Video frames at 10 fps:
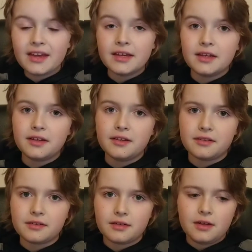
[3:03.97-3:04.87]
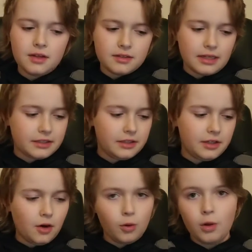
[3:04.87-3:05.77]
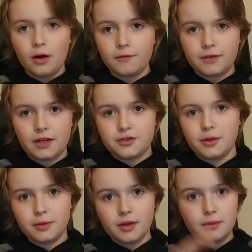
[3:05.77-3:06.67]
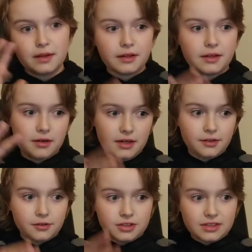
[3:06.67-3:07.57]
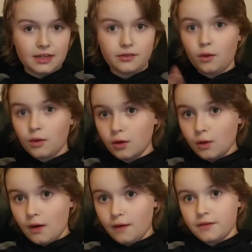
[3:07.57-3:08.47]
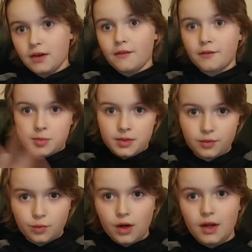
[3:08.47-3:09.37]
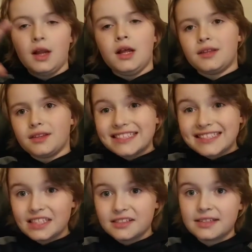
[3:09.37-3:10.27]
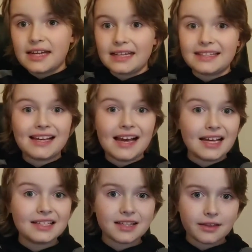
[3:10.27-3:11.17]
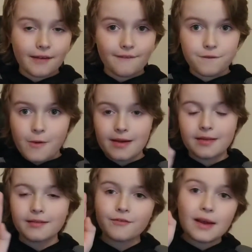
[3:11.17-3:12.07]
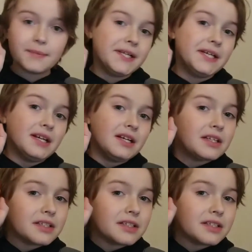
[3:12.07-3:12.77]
that it is technically Olaf catches up with them, either Disguise or Olaf from season 1. This season, at the end, since they framed